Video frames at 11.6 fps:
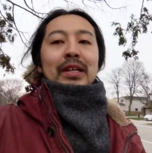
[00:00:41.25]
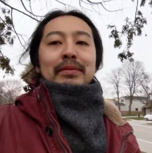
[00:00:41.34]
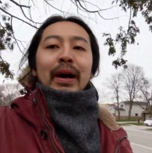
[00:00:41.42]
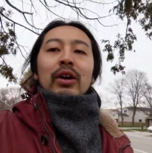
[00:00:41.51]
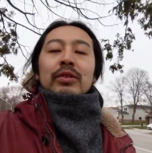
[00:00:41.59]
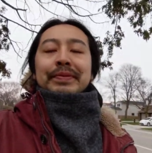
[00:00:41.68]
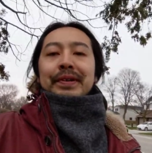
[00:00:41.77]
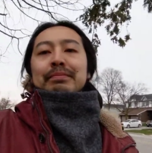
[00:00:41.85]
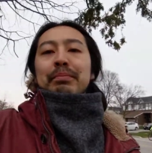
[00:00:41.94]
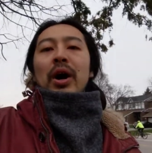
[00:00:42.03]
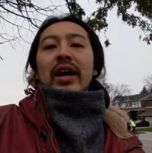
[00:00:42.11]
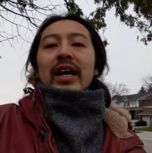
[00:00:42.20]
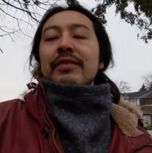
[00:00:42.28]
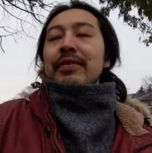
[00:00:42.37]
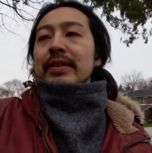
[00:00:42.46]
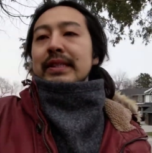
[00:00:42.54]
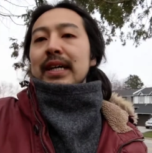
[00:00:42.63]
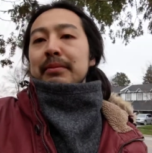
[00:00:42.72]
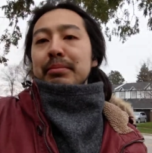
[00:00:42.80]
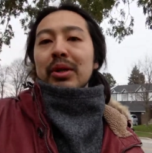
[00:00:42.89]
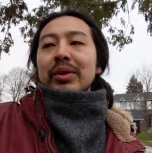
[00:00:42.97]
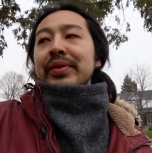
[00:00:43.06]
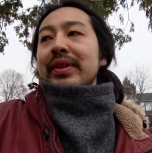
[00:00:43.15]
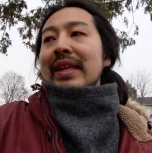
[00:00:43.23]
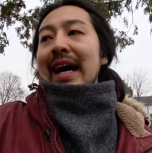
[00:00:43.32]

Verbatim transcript: emails from Pocket, for example,